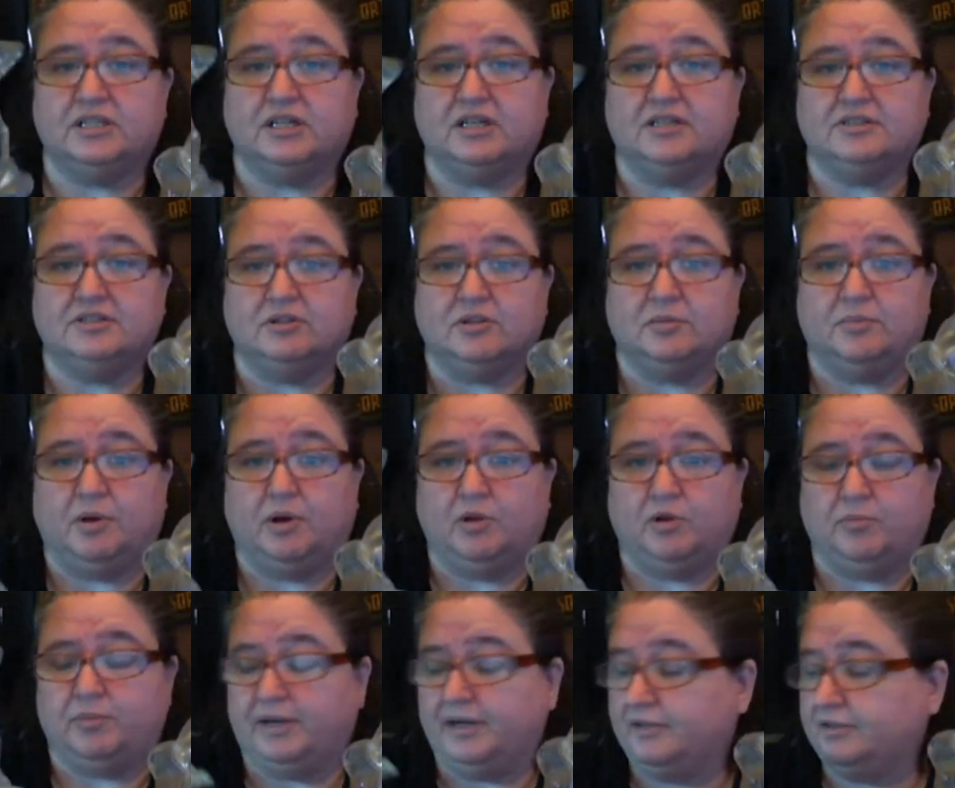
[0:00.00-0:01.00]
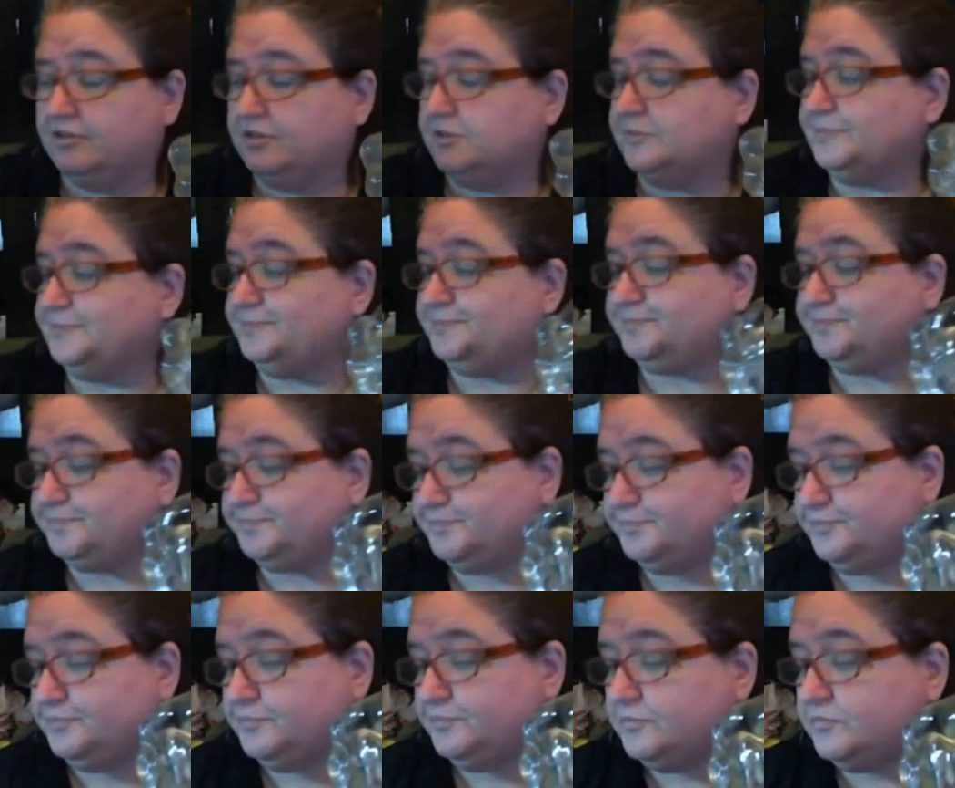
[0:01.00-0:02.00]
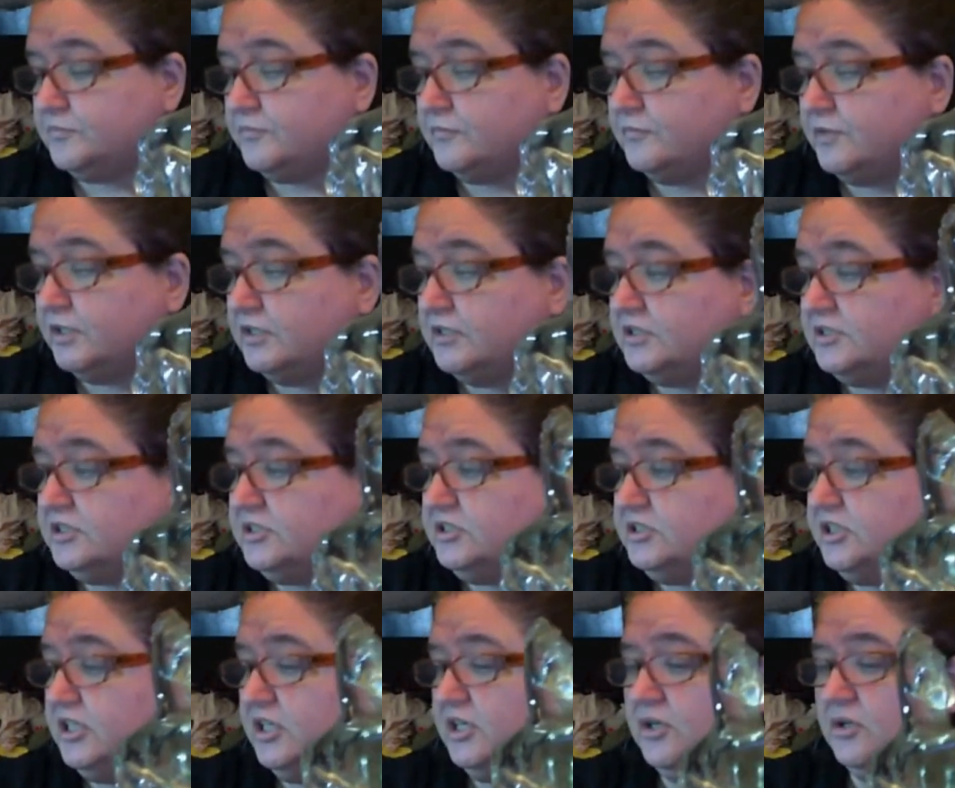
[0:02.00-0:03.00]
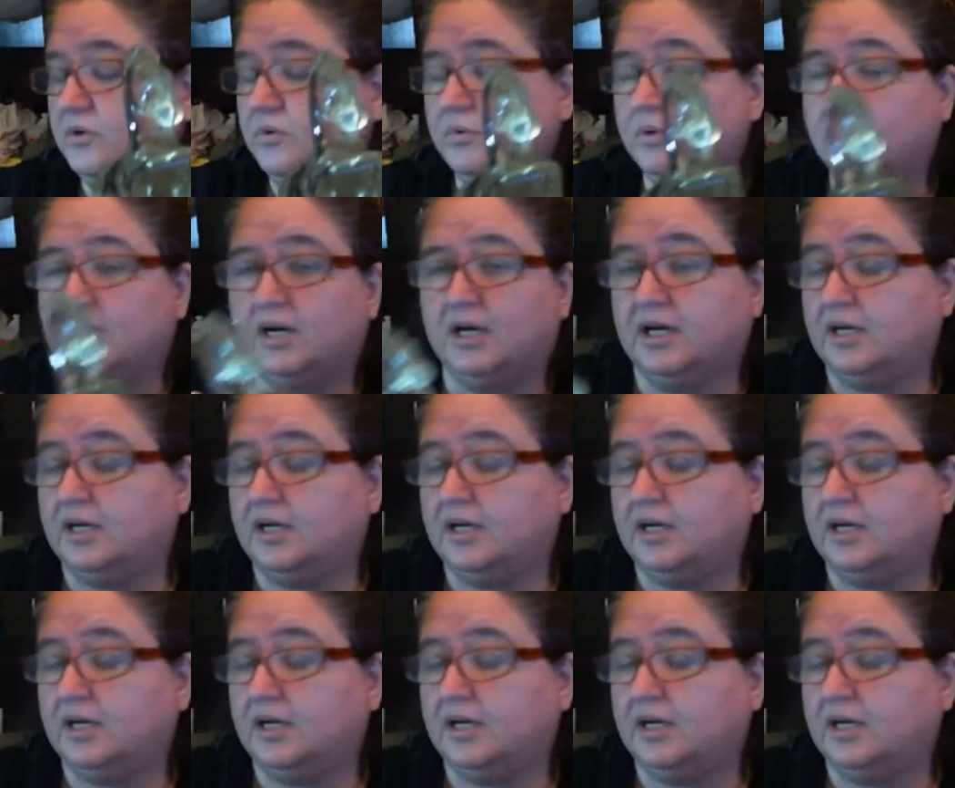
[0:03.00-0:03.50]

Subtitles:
and also the polar bears. So,